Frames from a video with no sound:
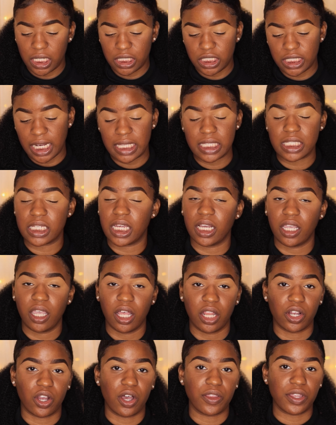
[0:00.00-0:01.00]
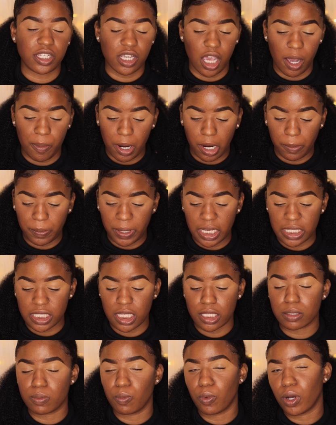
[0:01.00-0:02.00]
Chestnut color on the top part
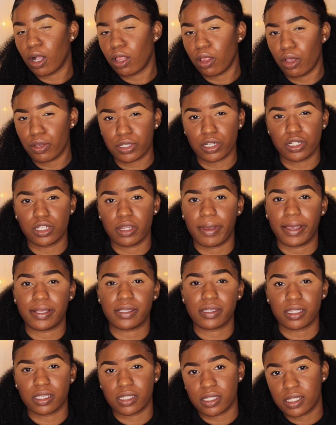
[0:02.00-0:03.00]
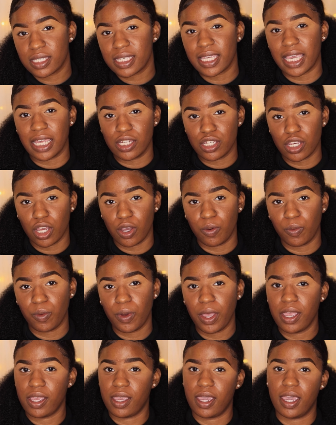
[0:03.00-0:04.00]
because it's more closer to my skin tone,